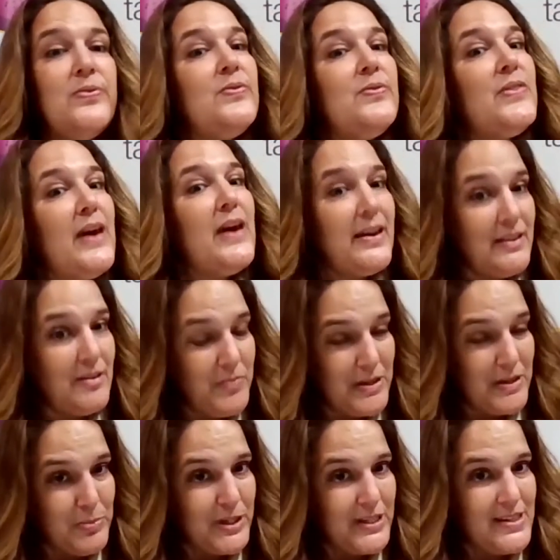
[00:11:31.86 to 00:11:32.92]
that can be
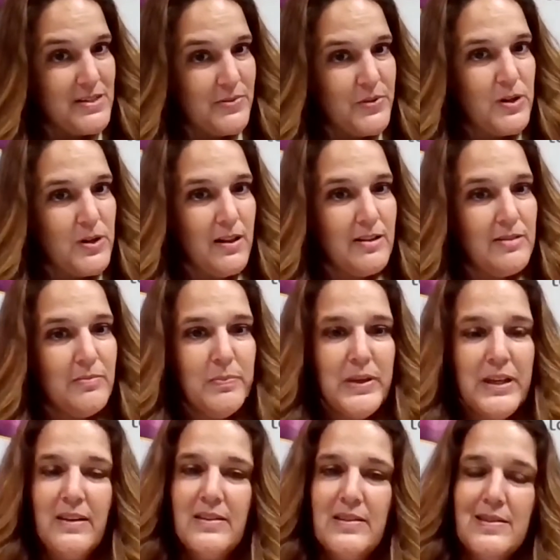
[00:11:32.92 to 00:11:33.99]
pretty difficult
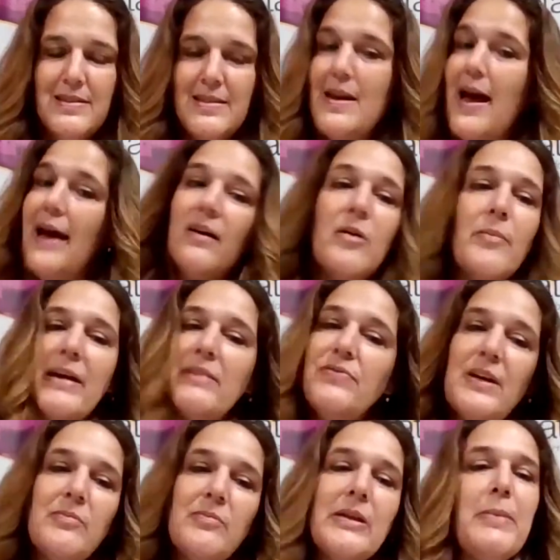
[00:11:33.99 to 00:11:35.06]
because not all my
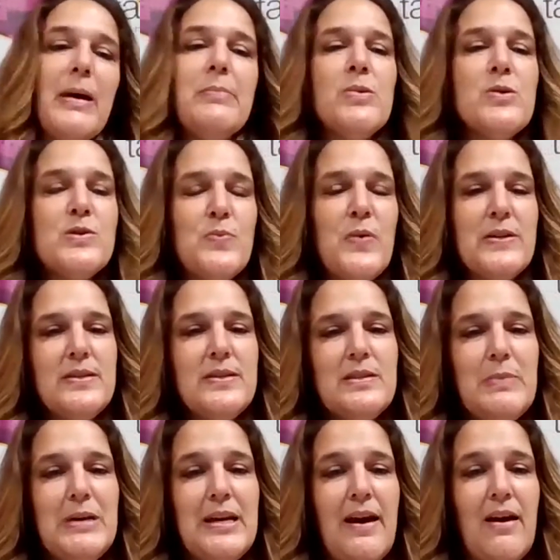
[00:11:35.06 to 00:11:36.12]
family members want to
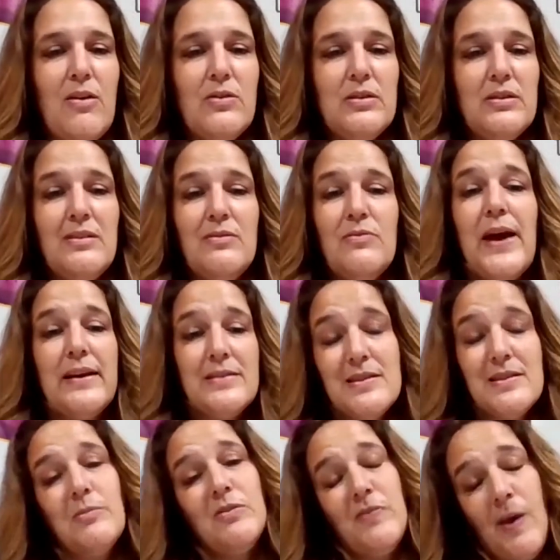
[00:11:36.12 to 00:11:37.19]
speak out. In fact,
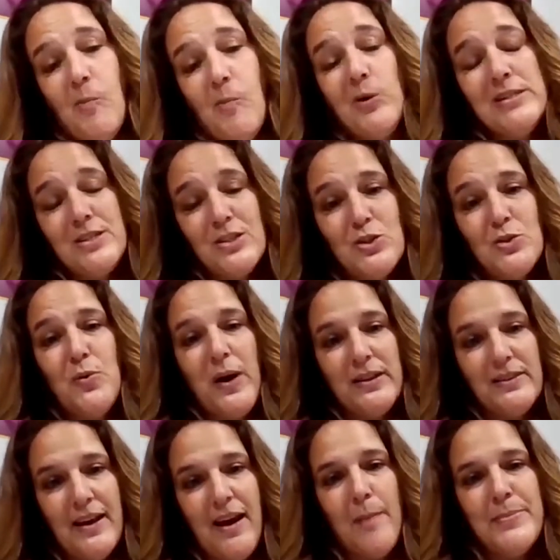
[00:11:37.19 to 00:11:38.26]
some of them want to do quite
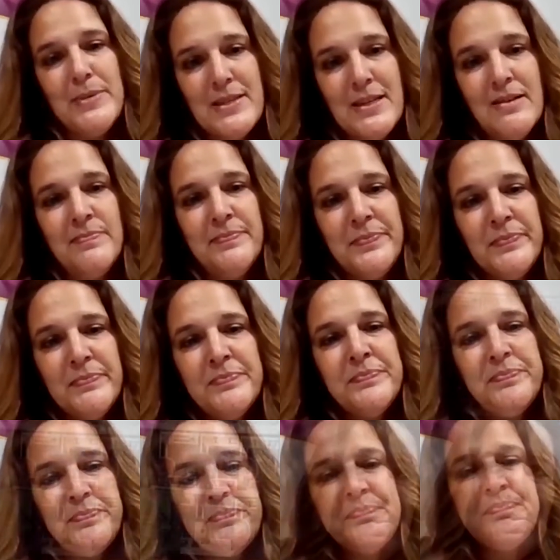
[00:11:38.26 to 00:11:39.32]
the opposite.
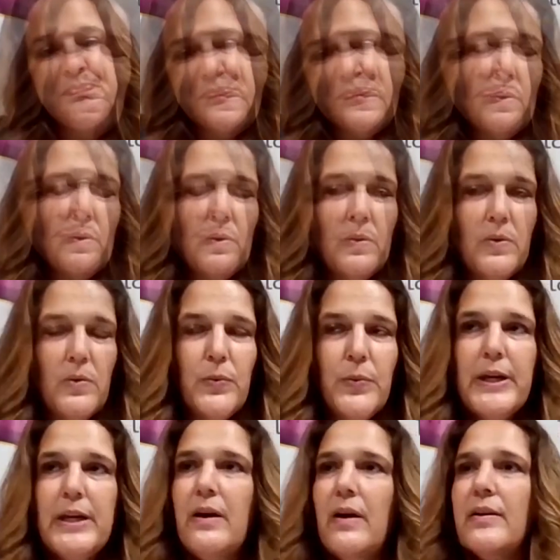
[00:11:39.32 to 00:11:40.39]

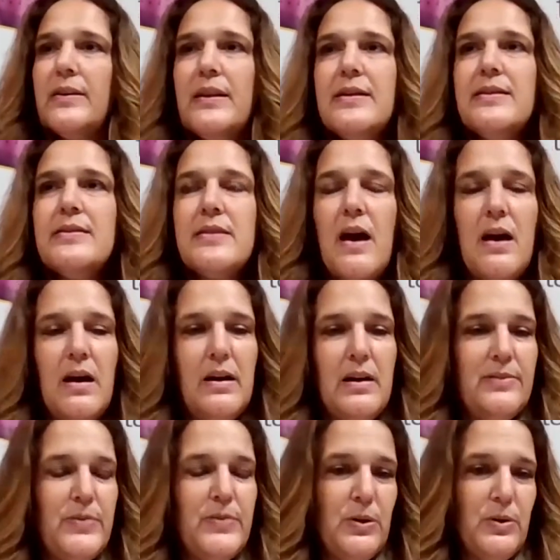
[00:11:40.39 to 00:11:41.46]
Regardless
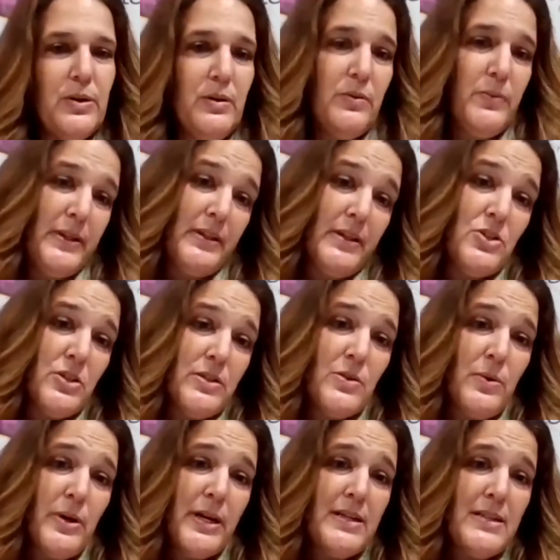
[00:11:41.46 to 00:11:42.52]
of your religious
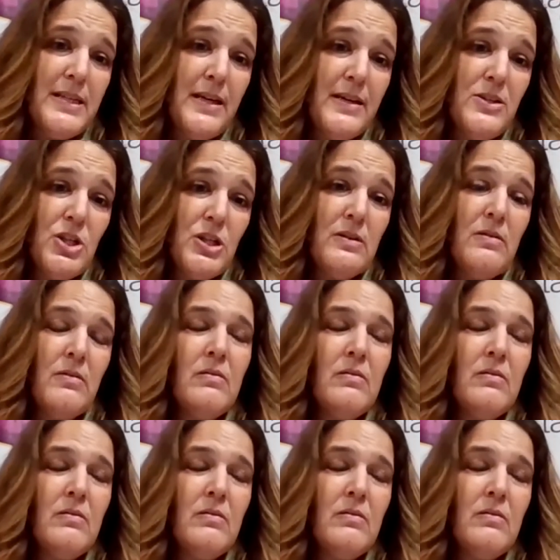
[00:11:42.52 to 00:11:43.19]
orientation,